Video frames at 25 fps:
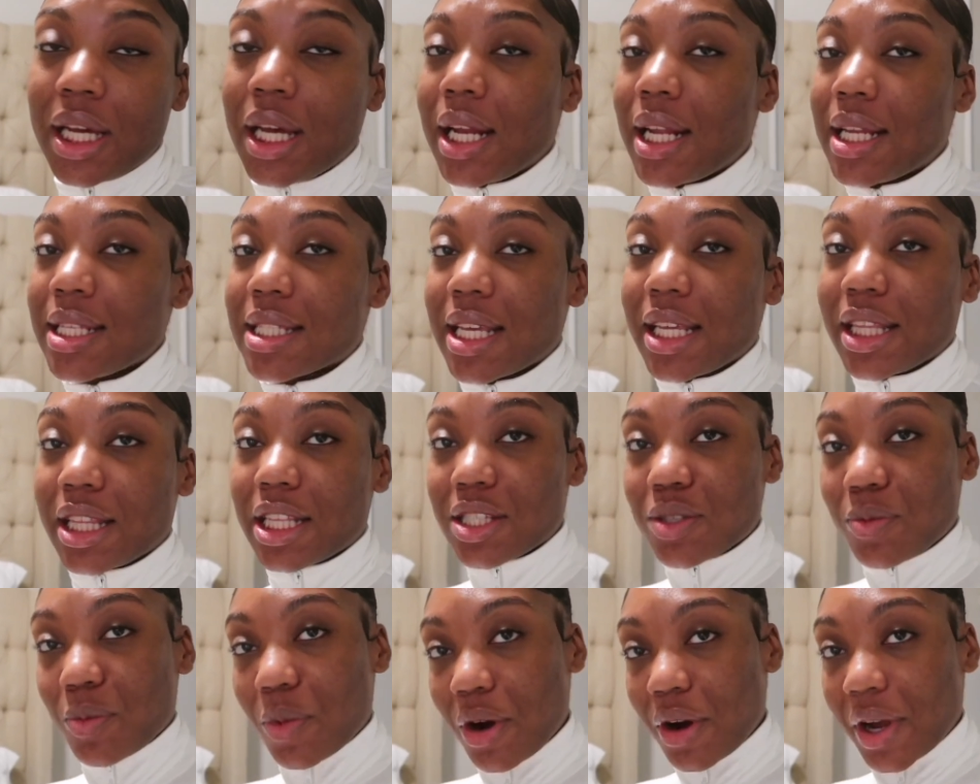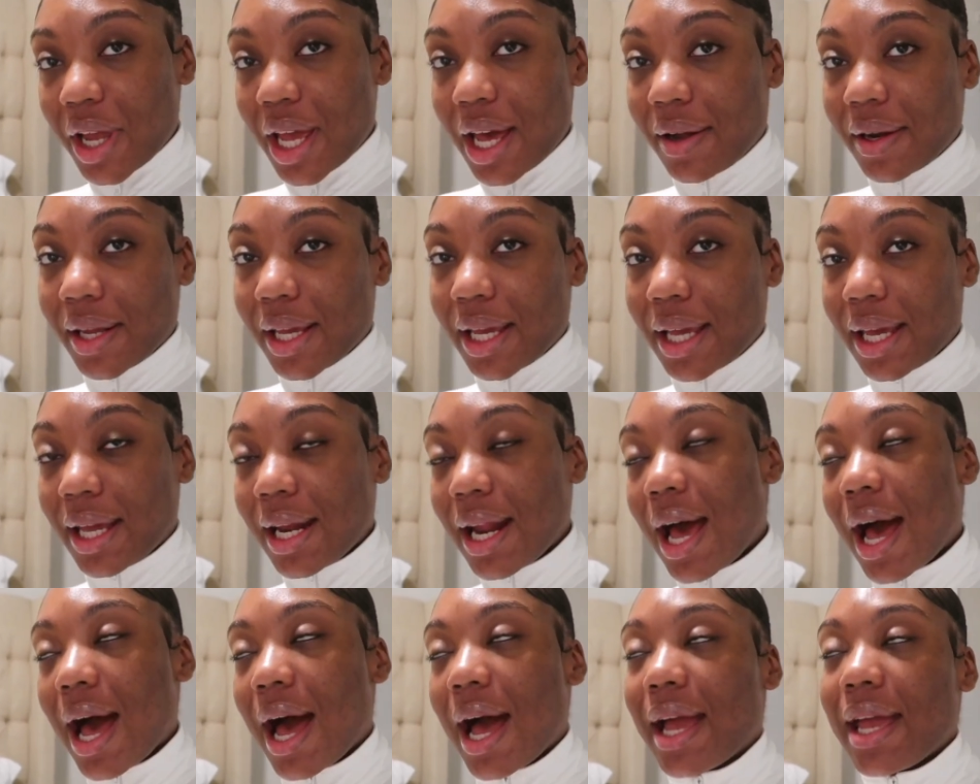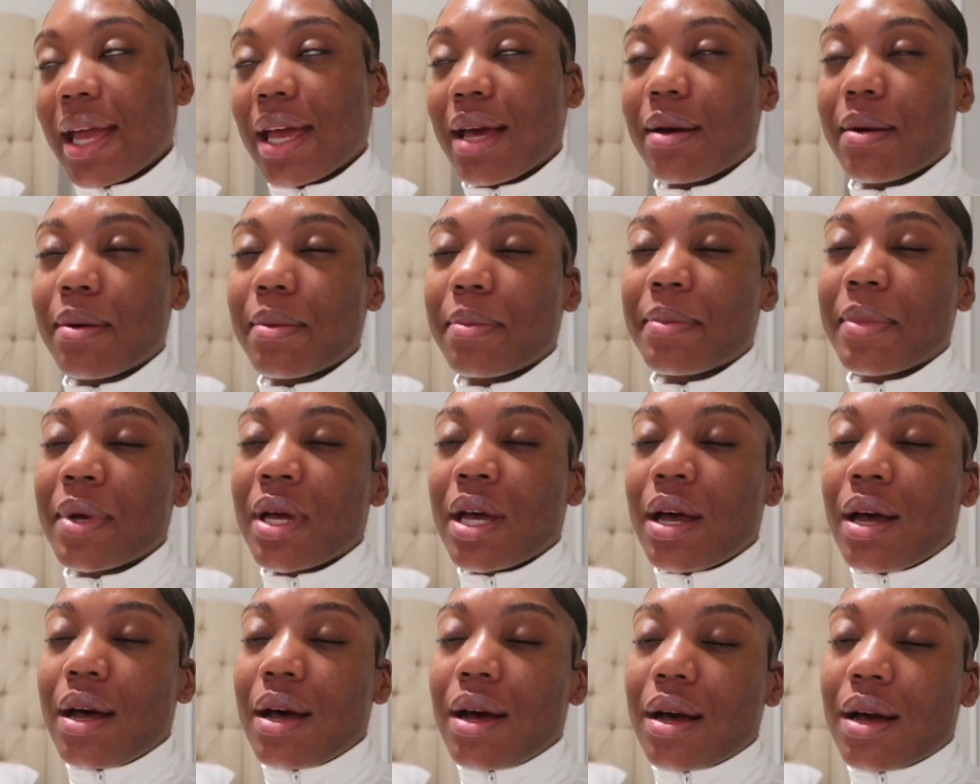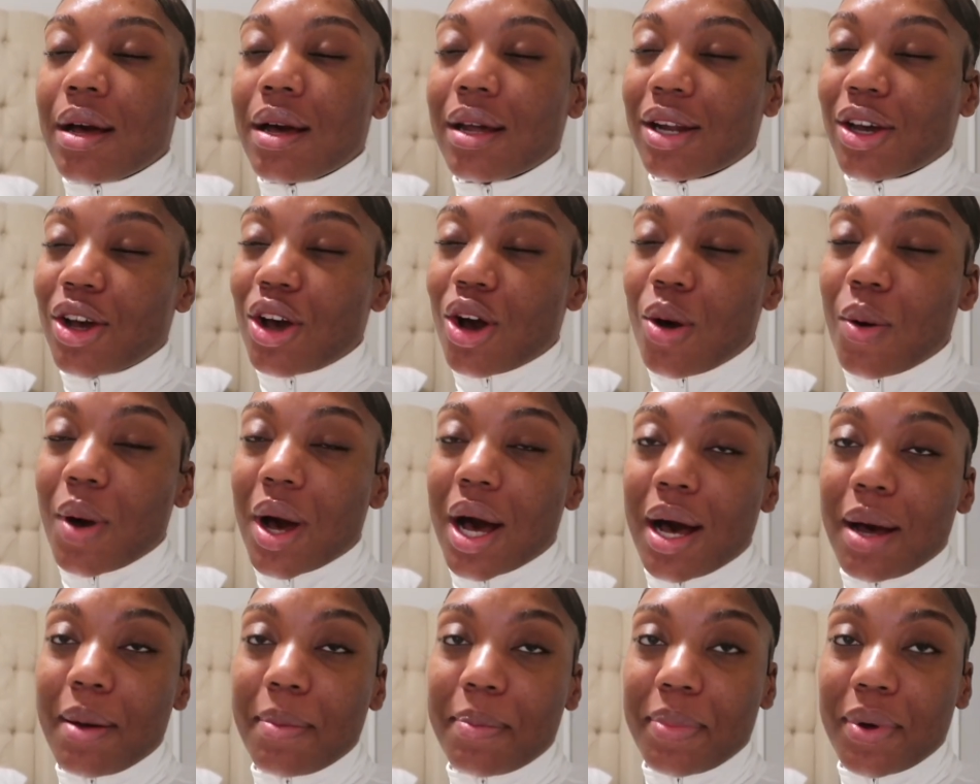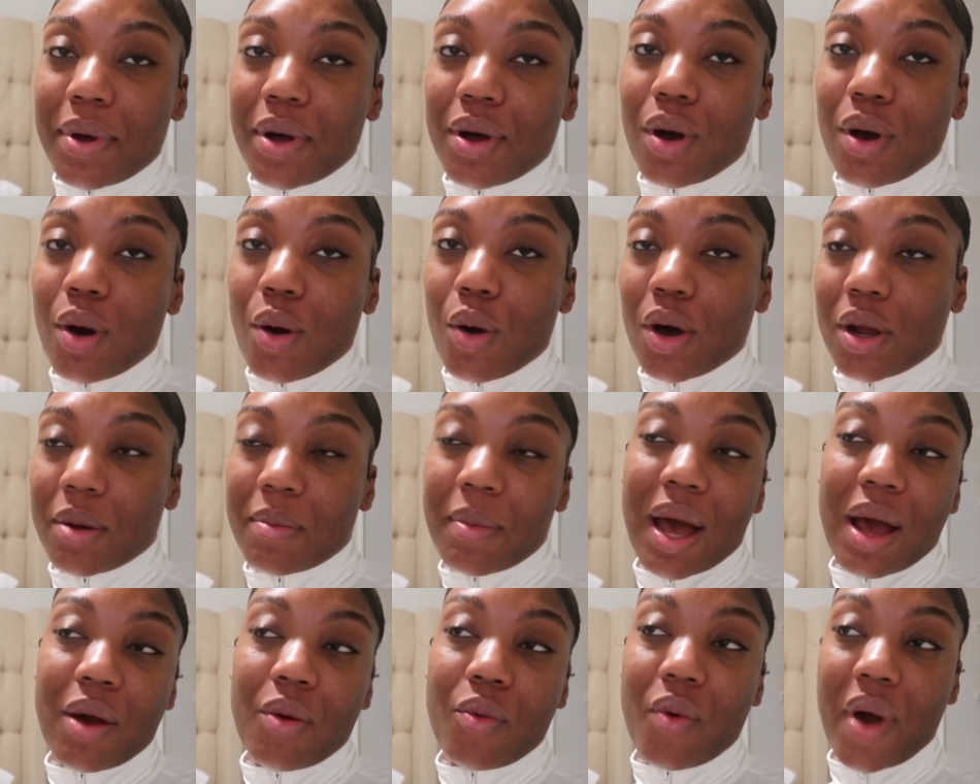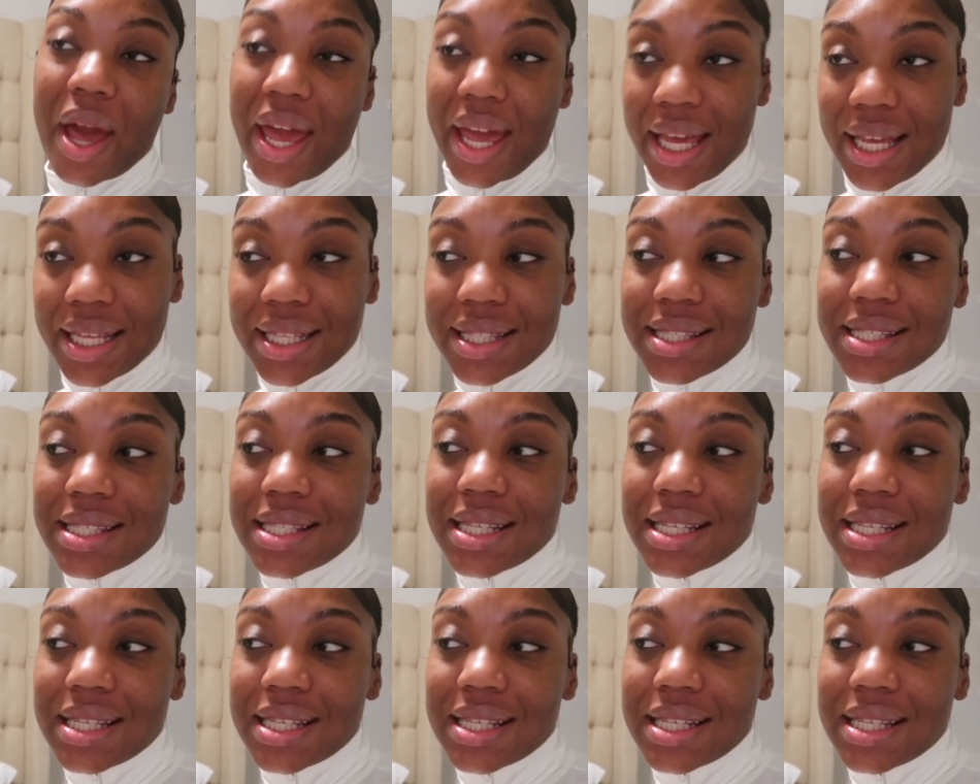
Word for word: Let's get this workout in. I am gonna go up on my weight